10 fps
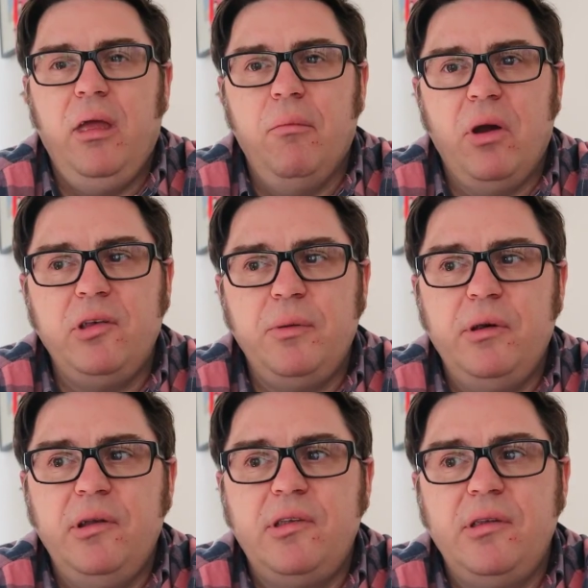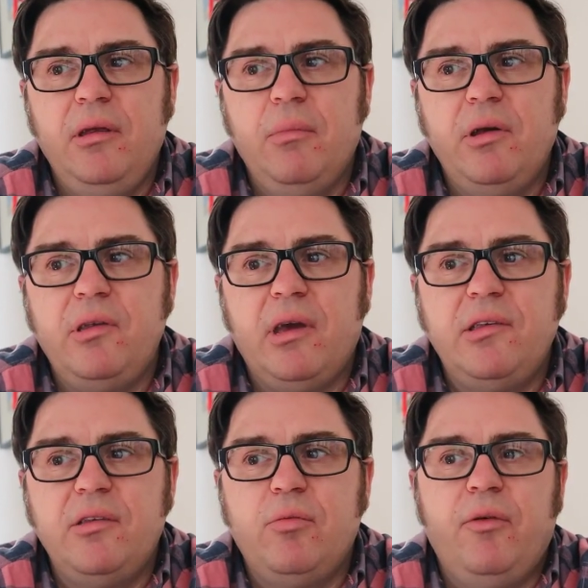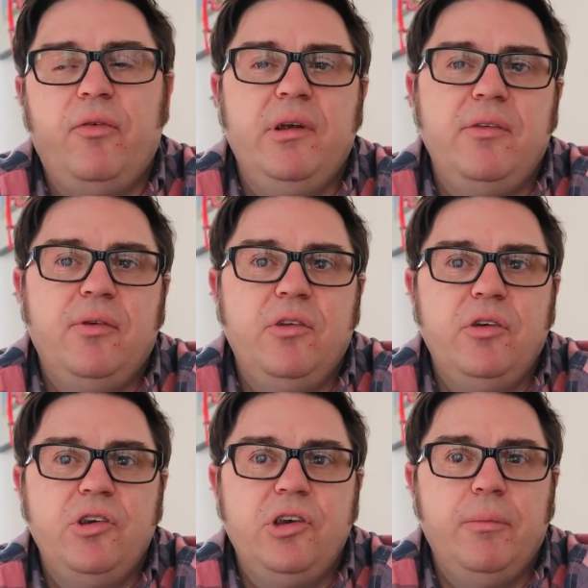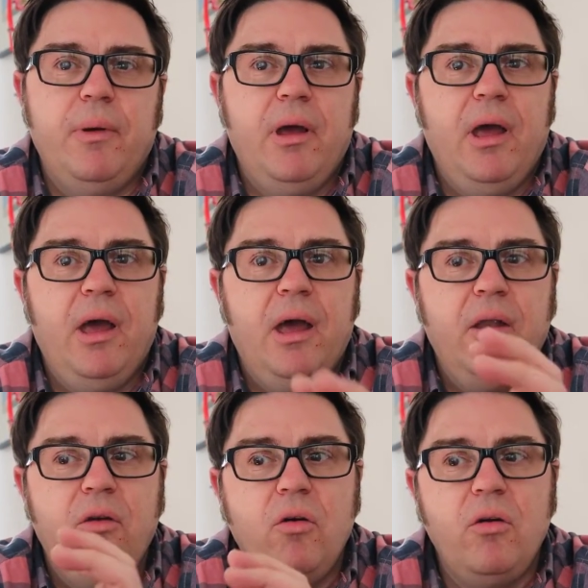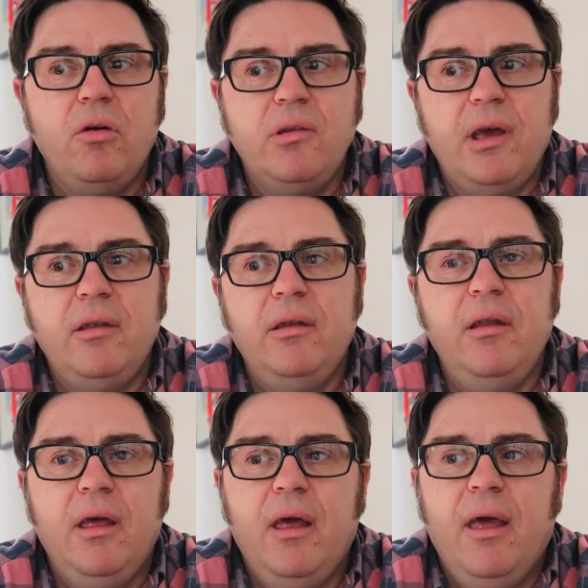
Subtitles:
In my experience, in most cases, referees for internship are not contacted.